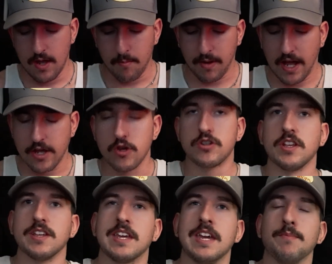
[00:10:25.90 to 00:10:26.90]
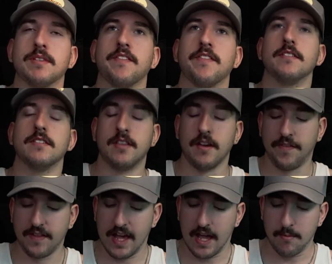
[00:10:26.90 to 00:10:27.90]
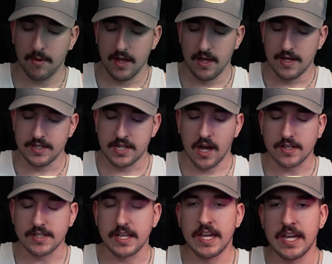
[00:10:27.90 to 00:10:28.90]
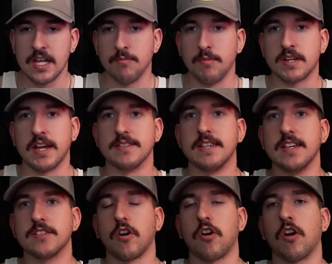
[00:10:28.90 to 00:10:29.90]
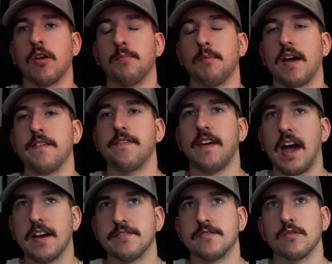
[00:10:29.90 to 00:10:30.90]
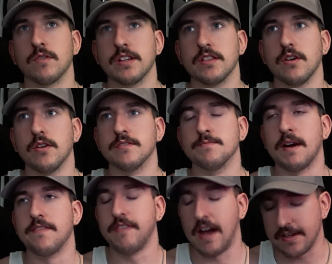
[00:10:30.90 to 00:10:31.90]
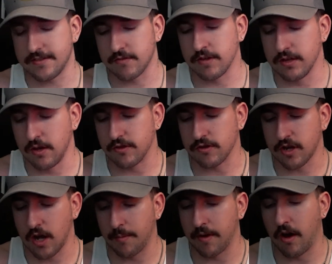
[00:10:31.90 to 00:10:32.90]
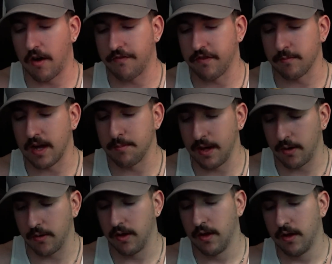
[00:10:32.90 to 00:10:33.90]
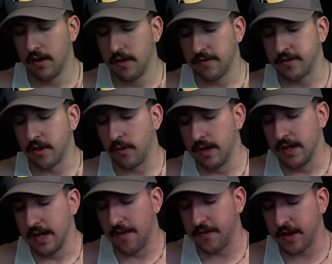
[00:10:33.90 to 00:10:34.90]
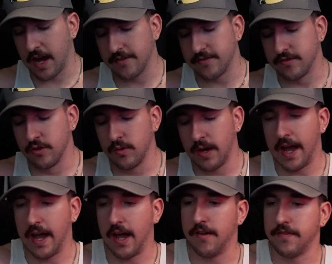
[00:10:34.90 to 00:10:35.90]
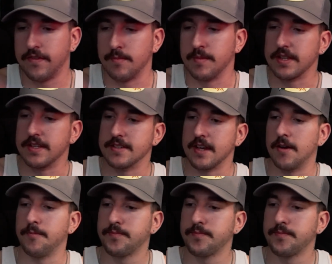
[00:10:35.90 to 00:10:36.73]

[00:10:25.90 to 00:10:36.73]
But I usually keep the flap tucked in because these are my faster reloads. My faster reloads are coming off of my belt. So if you guys do have, let me get these out.